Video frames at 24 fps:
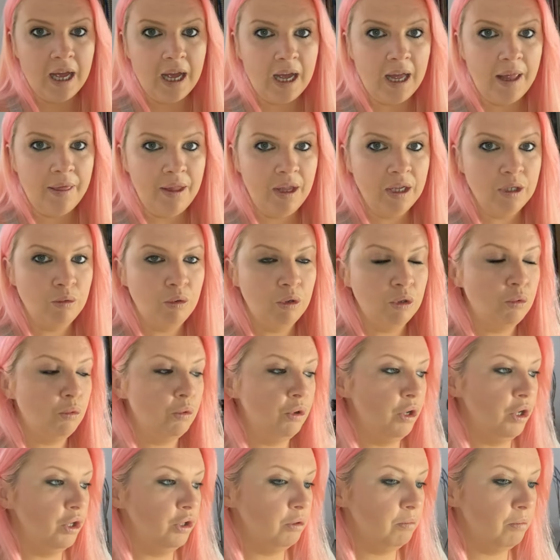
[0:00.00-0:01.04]
and that's what's
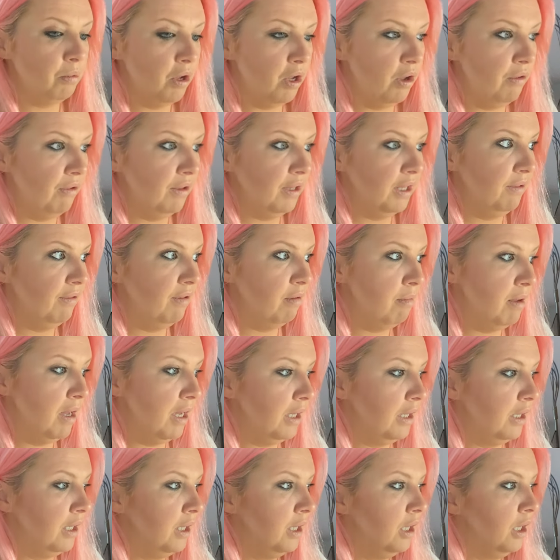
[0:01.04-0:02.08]
worked perfectly for
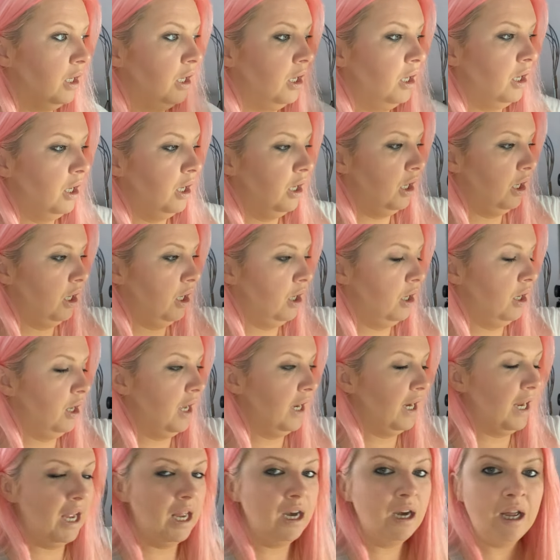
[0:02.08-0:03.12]
me. Uh,
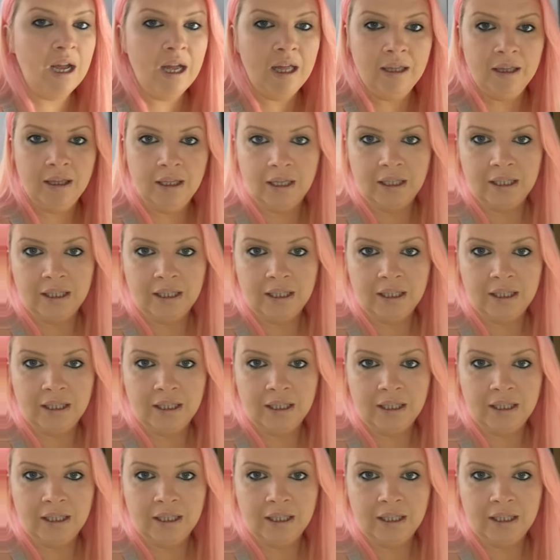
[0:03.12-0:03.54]
again, I'll